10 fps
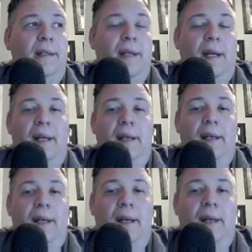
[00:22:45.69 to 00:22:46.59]

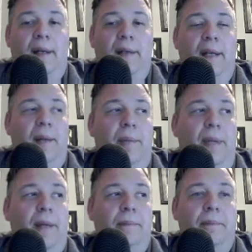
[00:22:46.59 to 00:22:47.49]
9
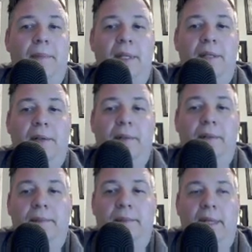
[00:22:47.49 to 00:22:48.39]
p.m. Eastern.
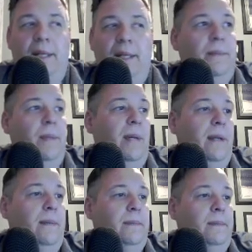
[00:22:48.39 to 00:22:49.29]
Thanks. Bye-bye.